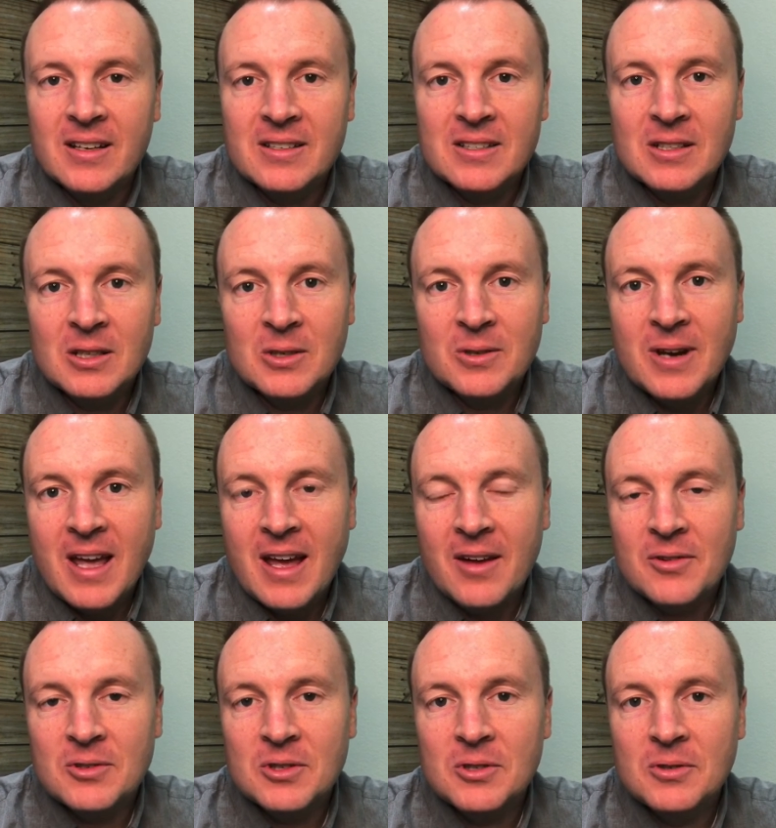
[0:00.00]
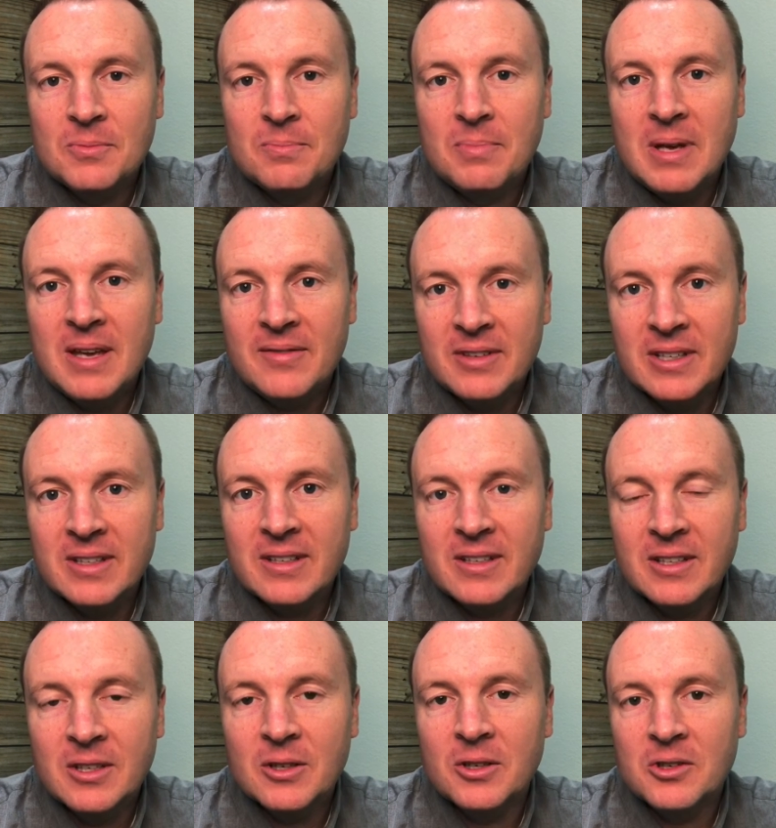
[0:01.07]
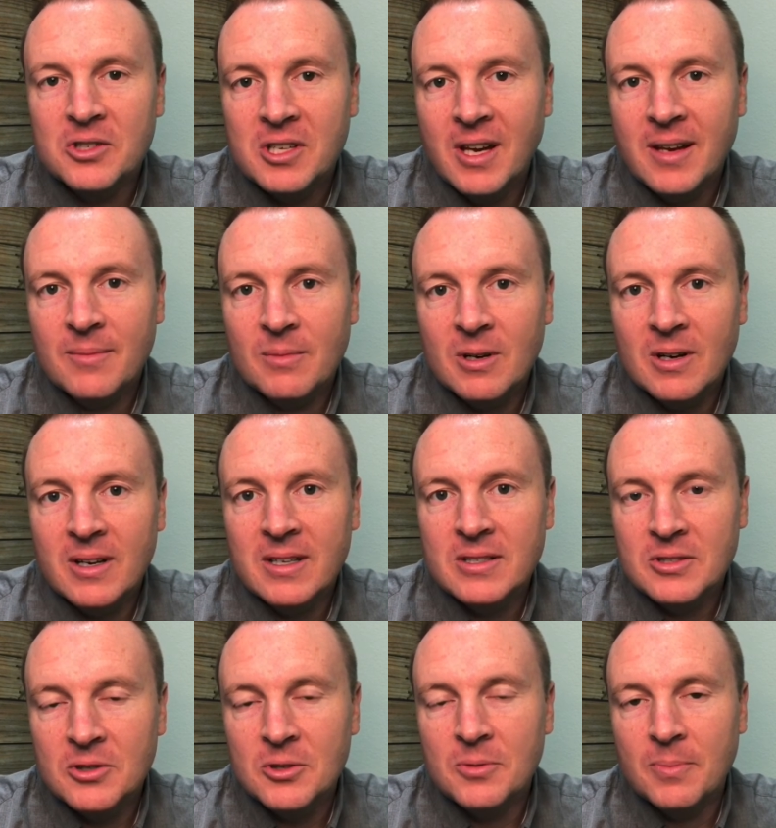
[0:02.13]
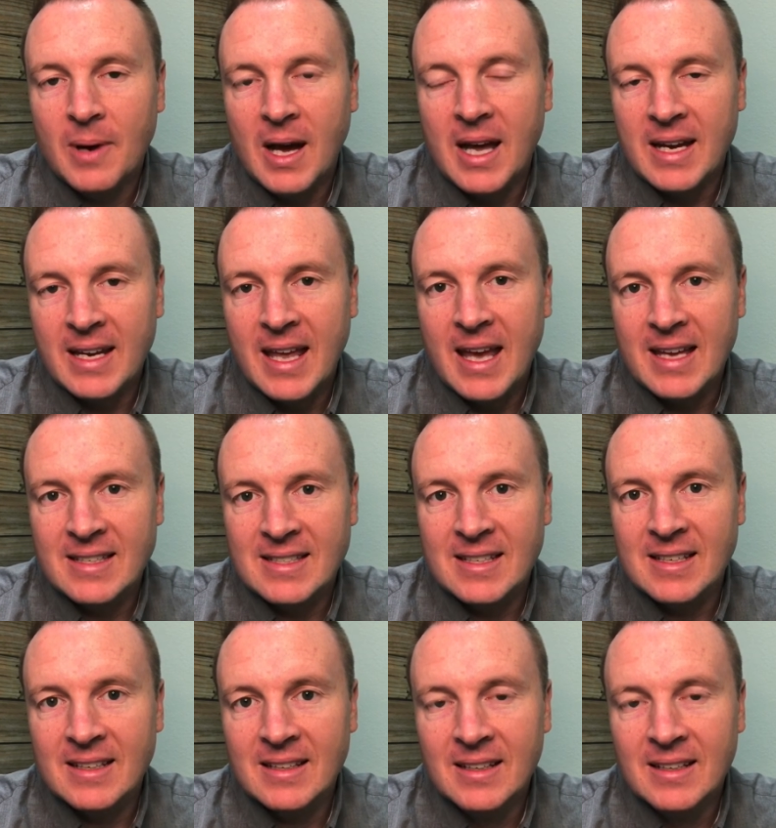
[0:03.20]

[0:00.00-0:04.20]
to learn how to pivot your chamber into podcasting.